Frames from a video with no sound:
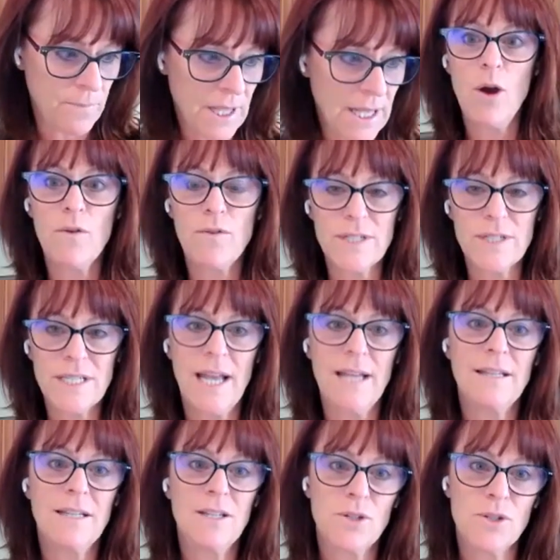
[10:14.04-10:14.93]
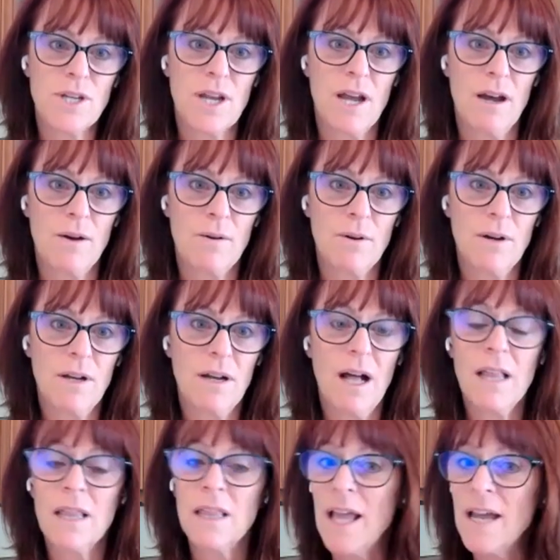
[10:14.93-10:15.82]
over 10 years ago.
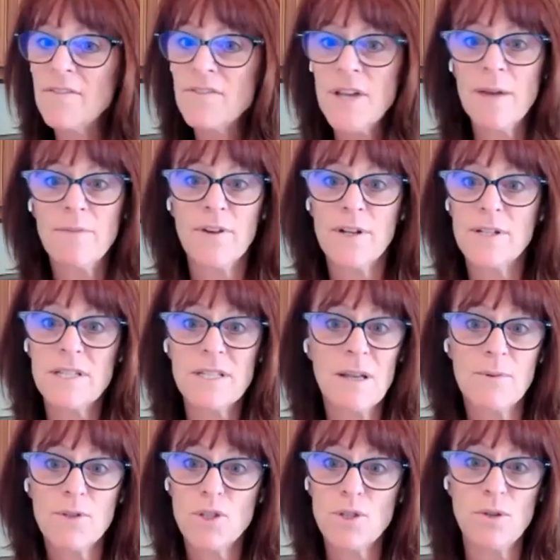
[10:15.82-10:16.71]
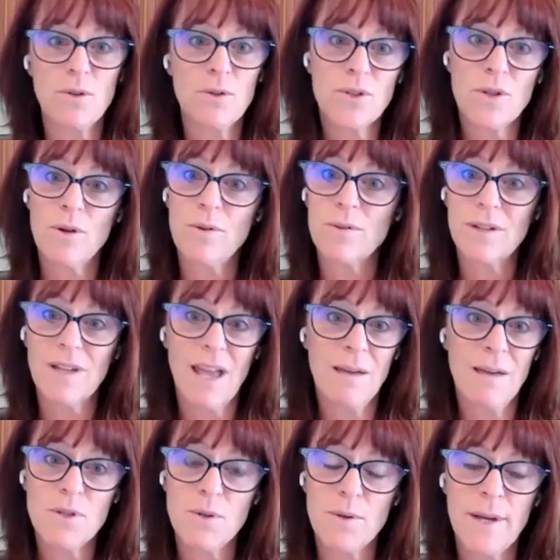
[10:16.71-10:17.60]
A lifetime friend since I was 2 years old
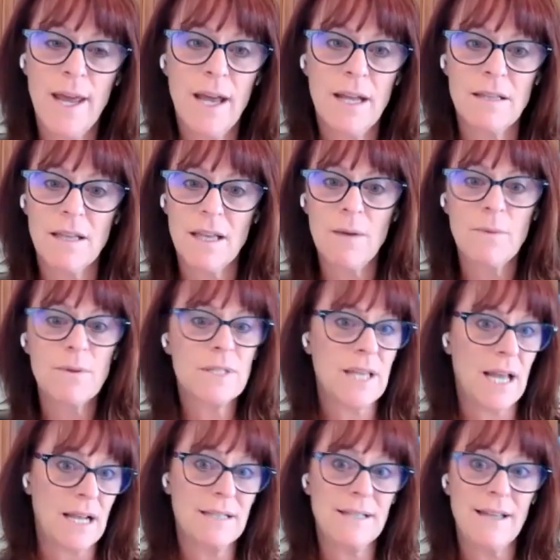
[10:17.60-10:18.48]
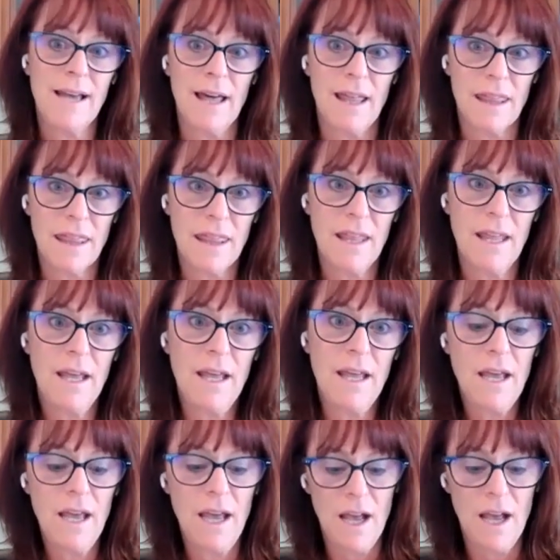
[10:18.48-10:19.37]
came to an end. It was like a death.
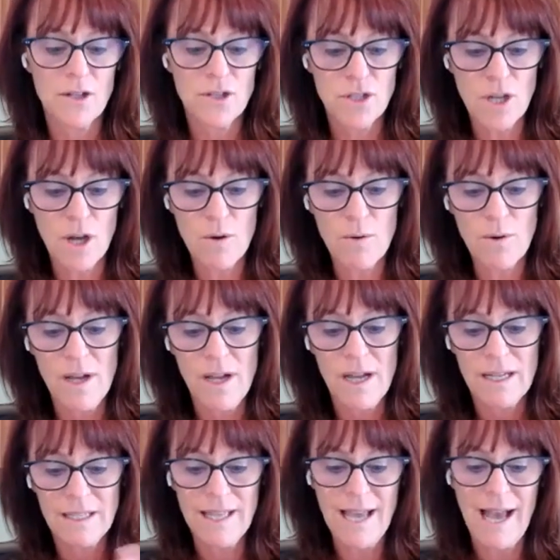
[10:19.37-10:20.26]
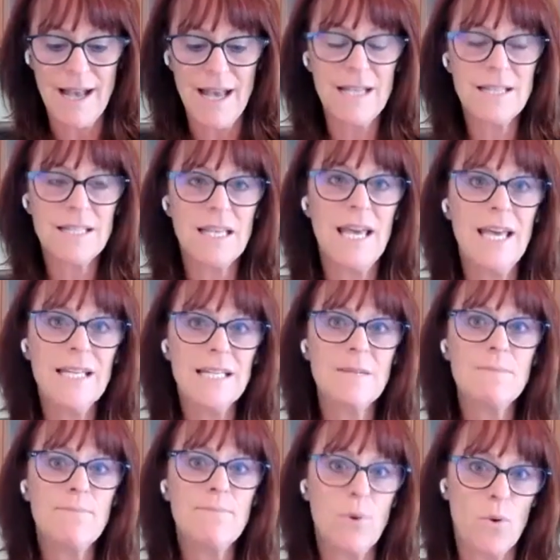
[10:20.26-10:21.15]
So yeah, it's
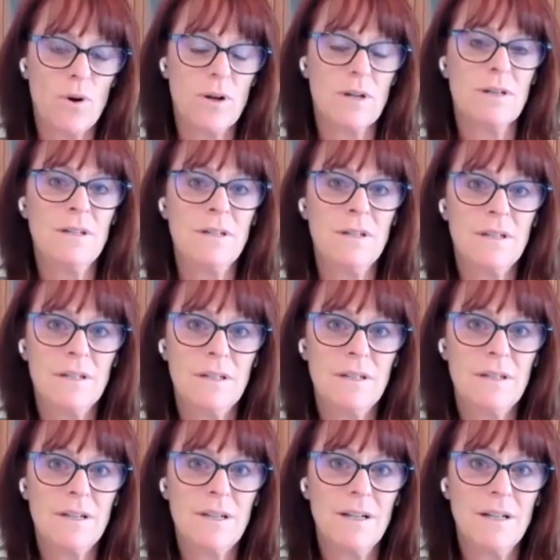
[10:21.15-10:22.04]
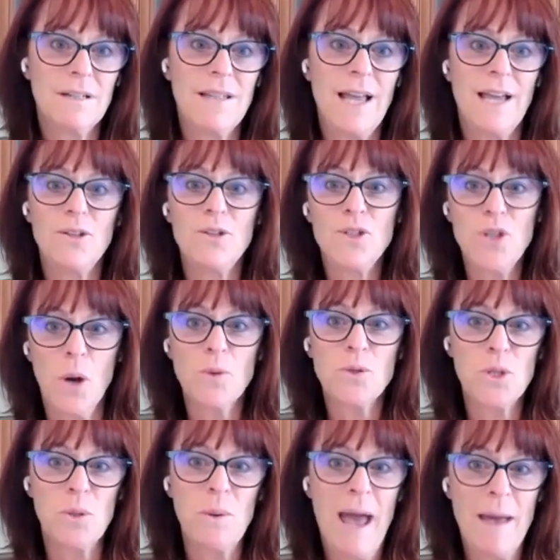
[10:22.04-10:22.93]
important that you don't
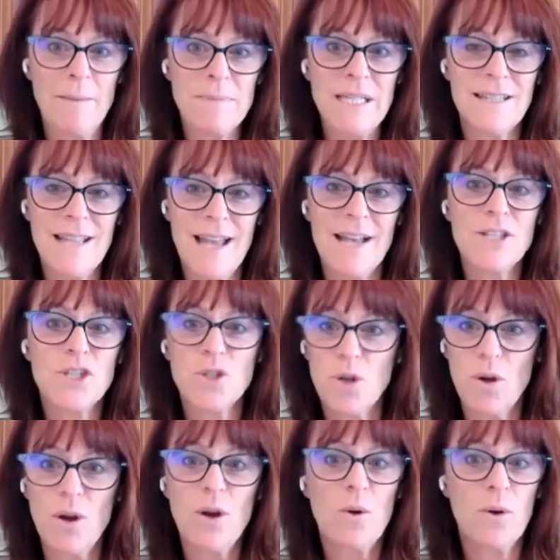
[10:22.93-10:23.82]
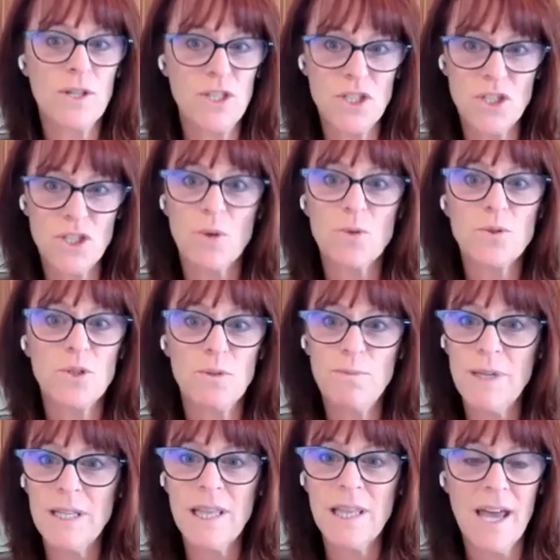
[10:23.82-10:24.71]
do empty nest or you don't do
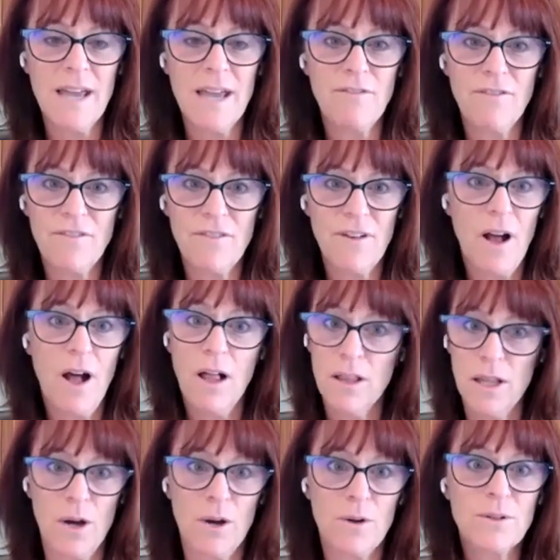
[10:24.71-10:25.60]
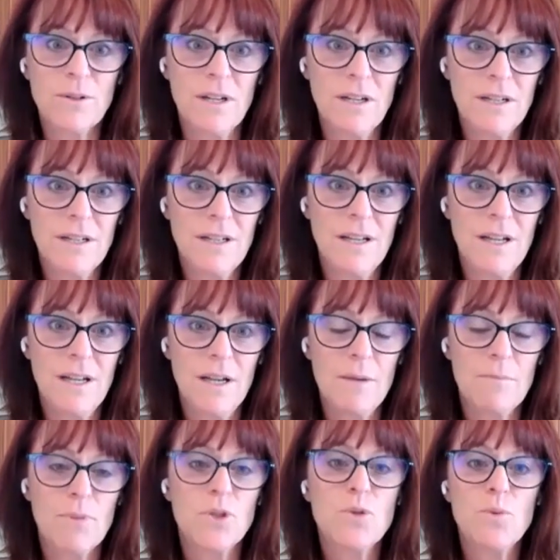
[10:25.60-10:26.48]
midlife alone
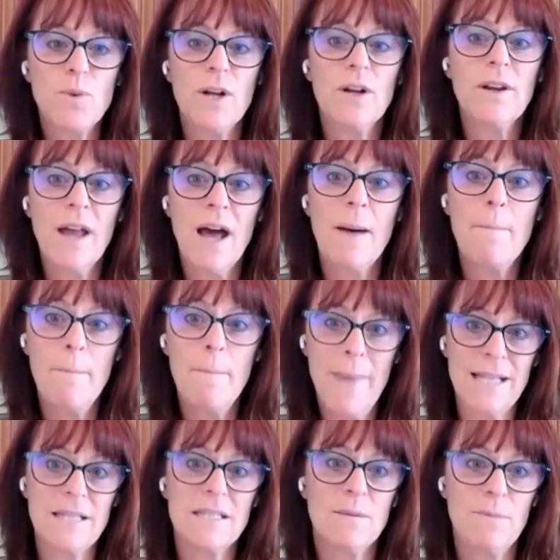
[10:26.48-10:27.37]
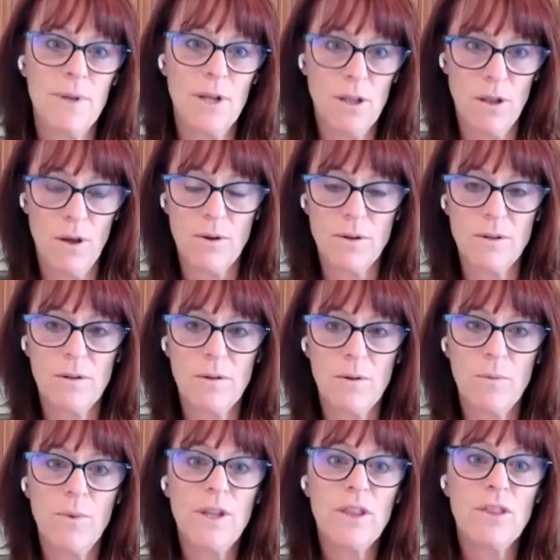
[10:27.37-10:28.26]
because we are not meant to be alone.
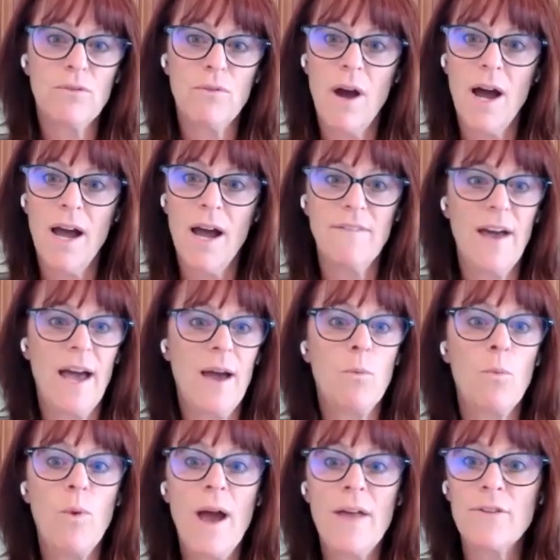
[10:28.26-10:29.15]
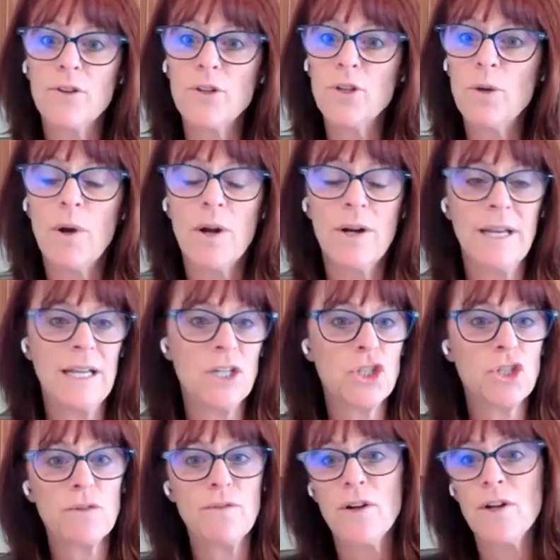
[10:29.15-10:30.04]
We thrive. And whether you are an
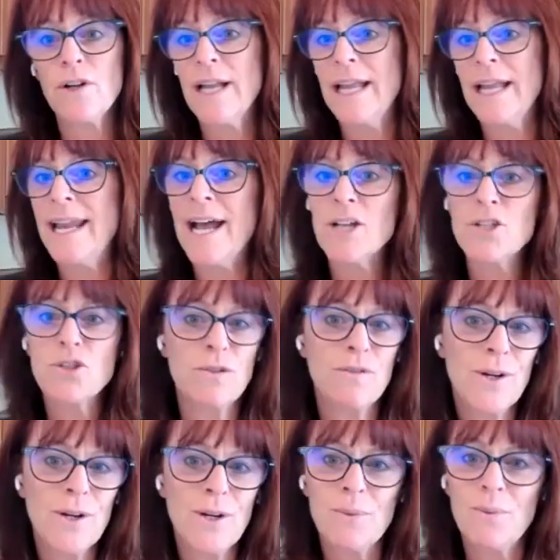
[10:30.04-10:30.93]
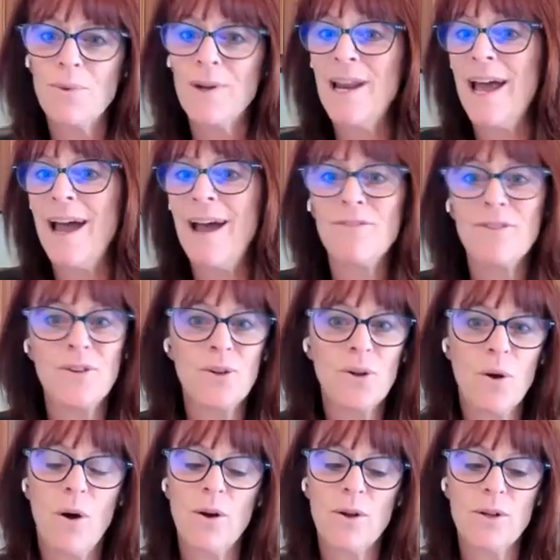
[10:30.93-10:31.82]
introvert, an extrovert, whatever
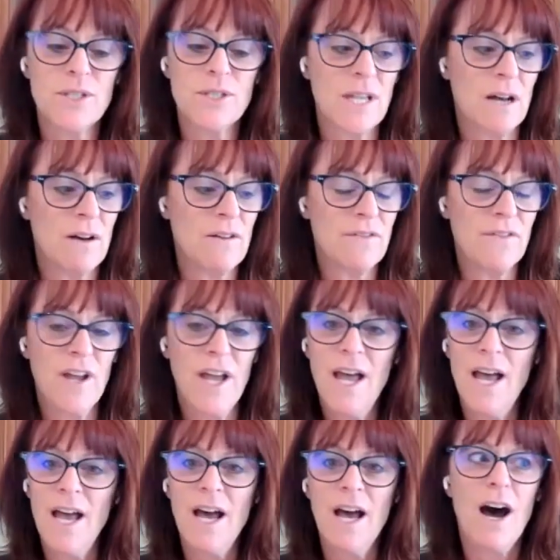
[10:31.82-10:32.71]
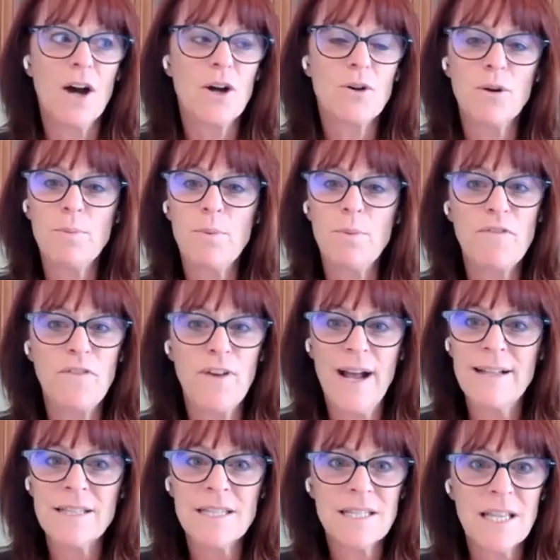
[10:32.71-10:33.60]
you call yourself, a group of
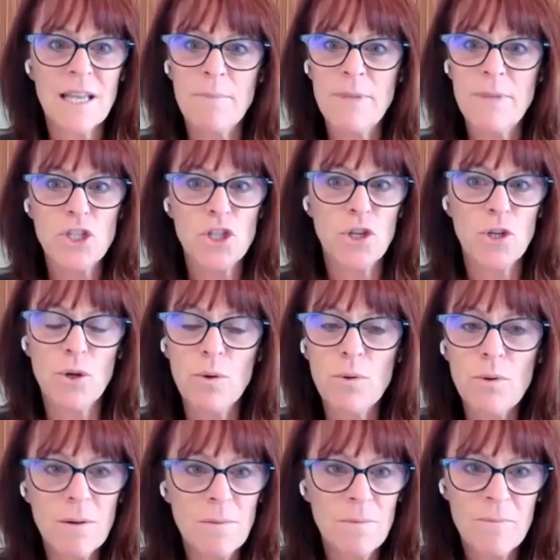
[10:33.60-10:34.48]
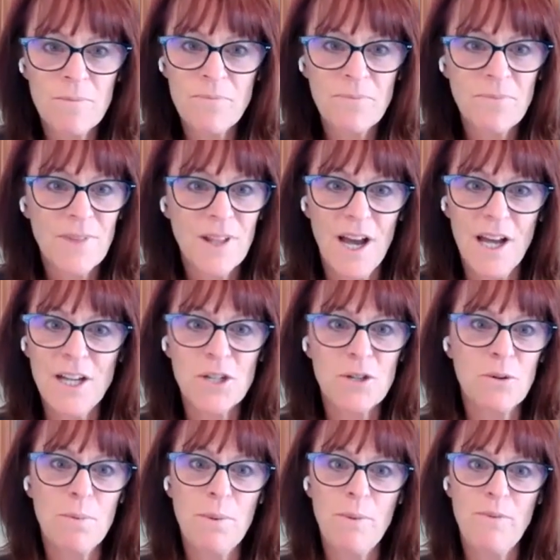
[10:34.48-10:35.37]
friends can be 2 and a
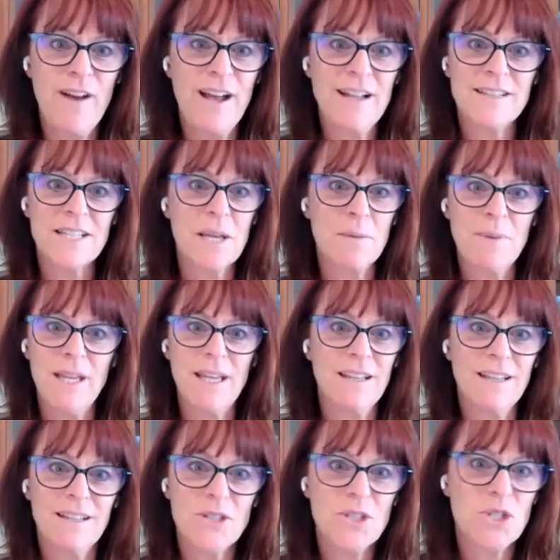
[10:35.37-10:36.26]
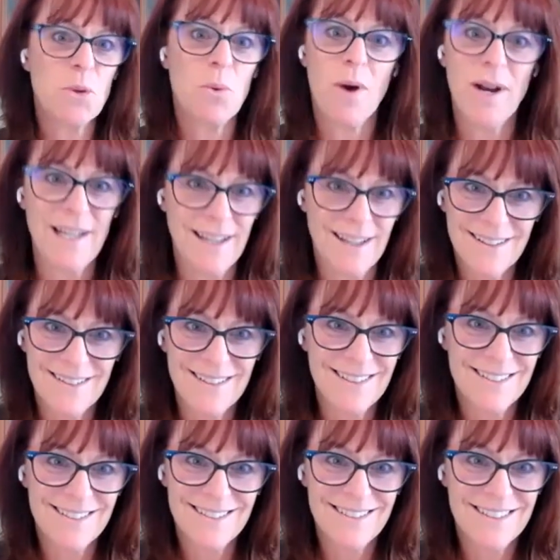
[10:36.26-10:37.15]
group of friends can be 20,
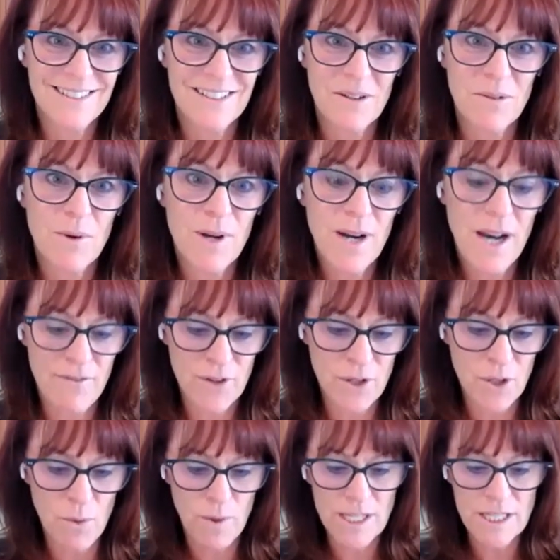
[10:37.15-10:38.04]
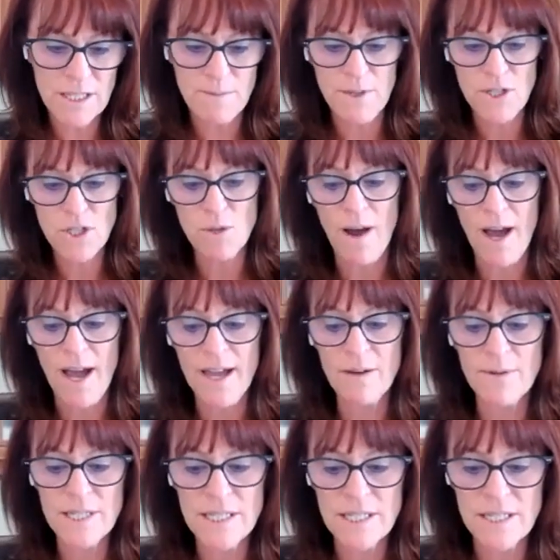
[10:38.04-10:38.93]
whatever you want it to be. So I
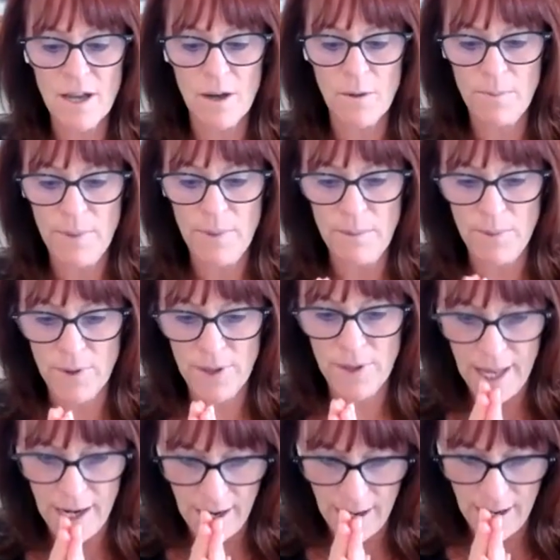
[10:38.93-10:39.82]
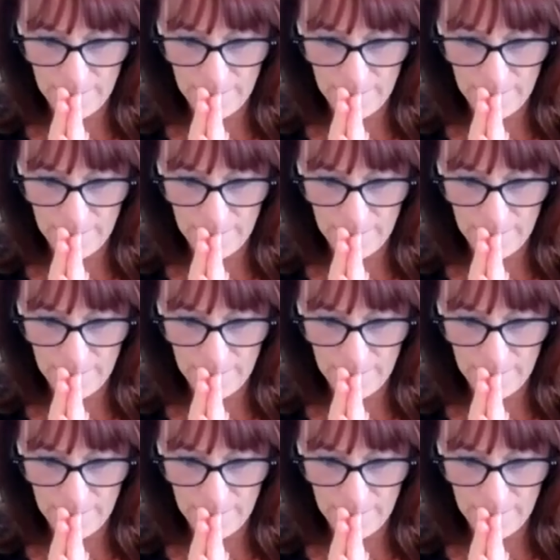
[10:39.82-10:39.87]
always tell people that